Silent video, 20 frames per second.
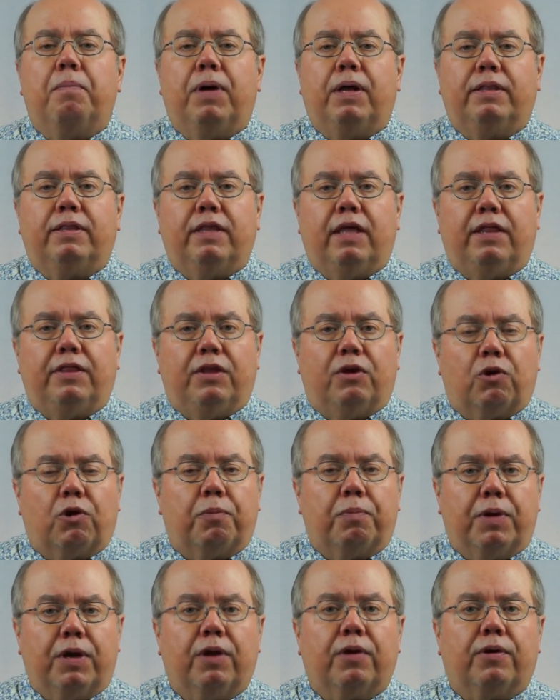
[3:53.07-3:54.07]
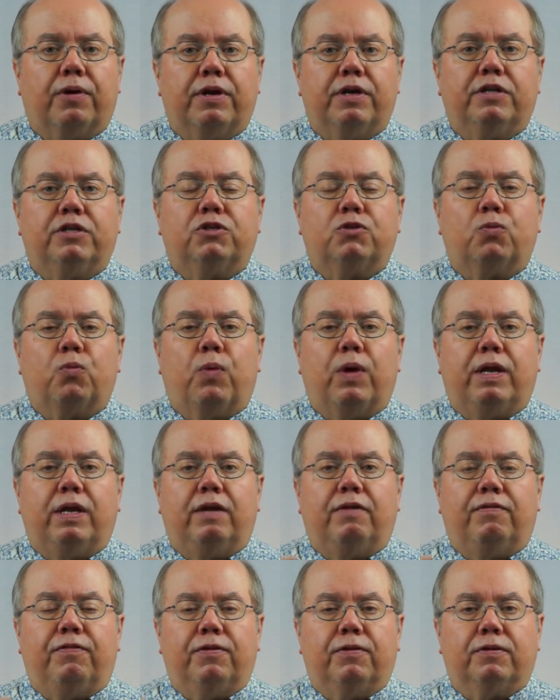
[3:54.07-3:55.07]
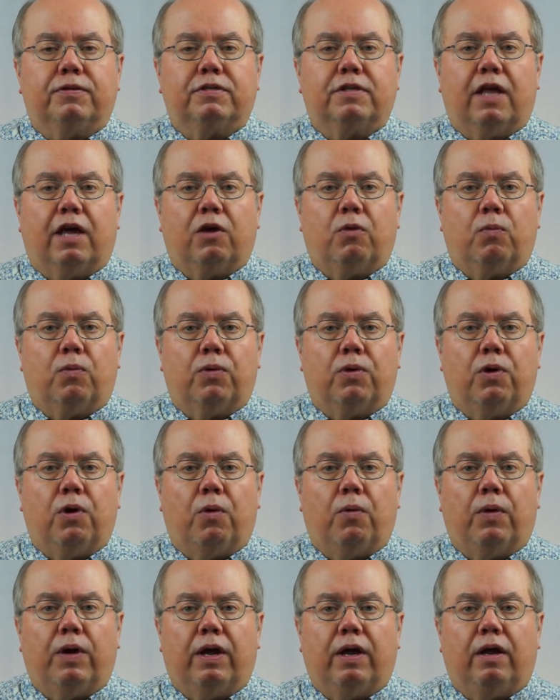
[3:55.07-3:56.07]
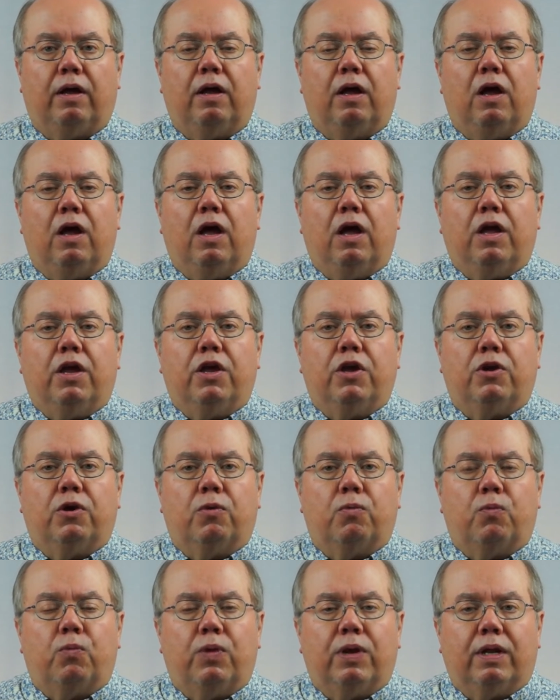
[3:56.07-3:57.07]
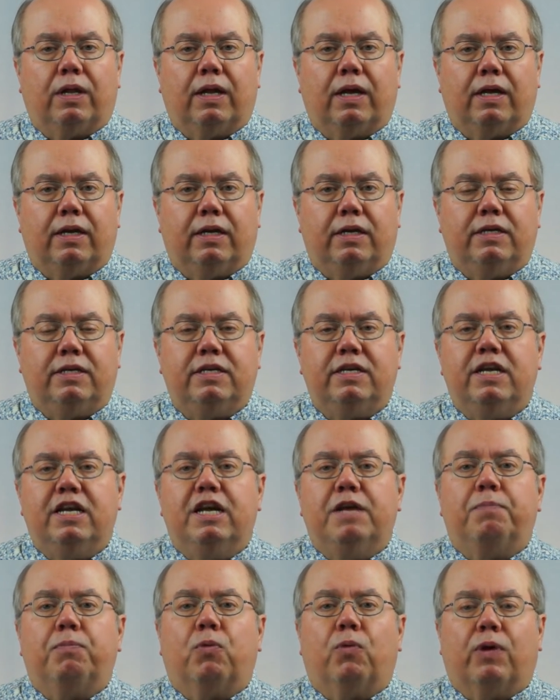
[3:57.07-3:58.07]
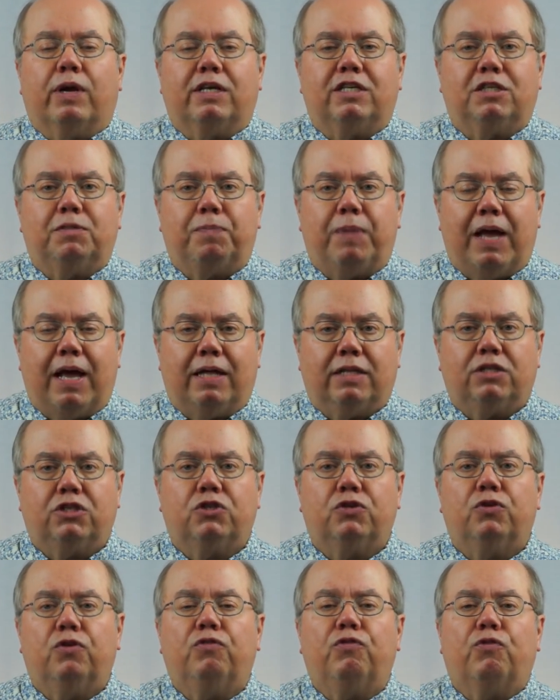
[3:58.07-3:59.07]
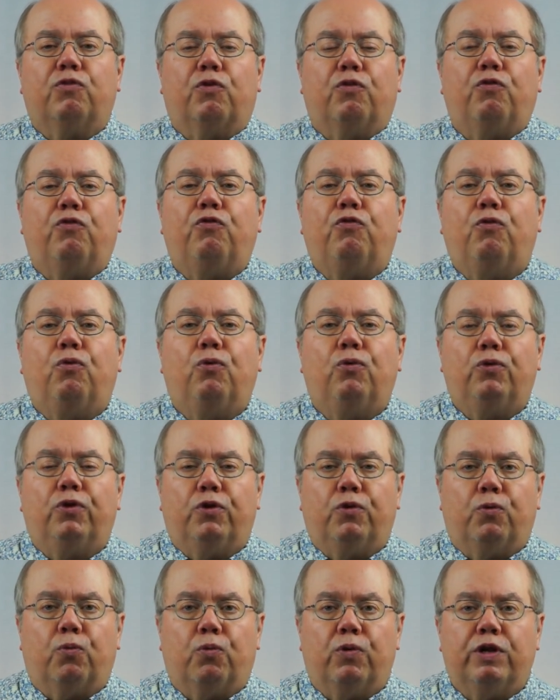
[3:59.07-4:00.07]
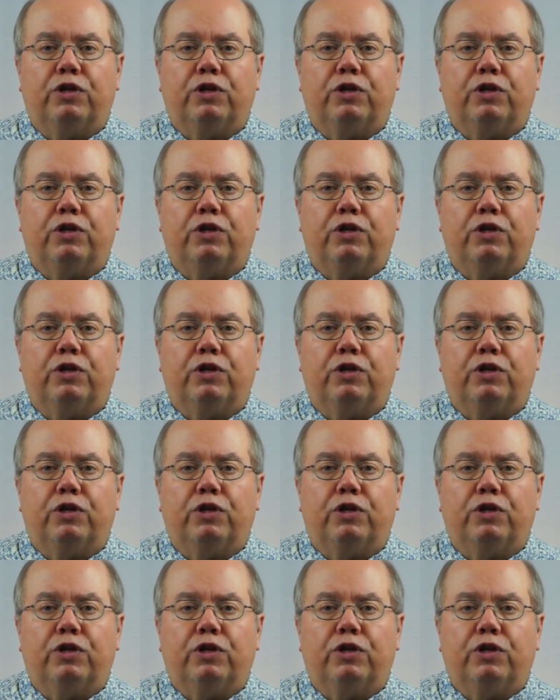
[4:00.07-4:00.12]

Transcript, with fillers: But then there are periods when it feels like we're going, you know, really in a deep or expansive or full and